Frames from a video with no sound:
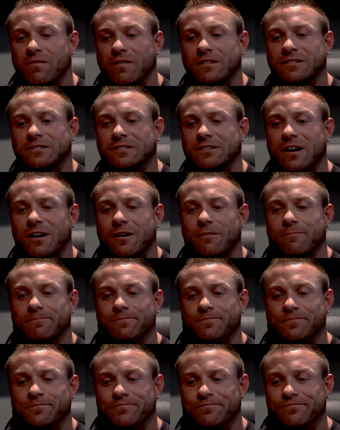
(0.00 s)
It's,
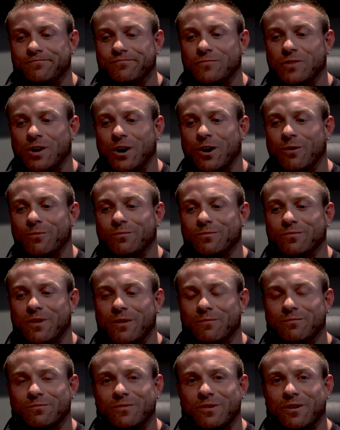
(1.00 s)
I'm
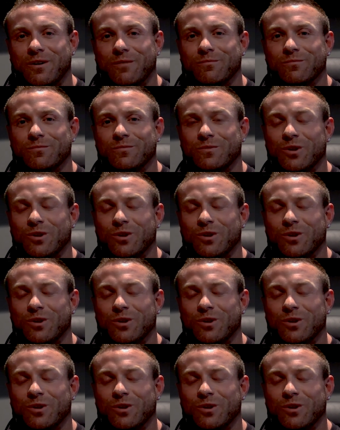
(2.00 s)
learning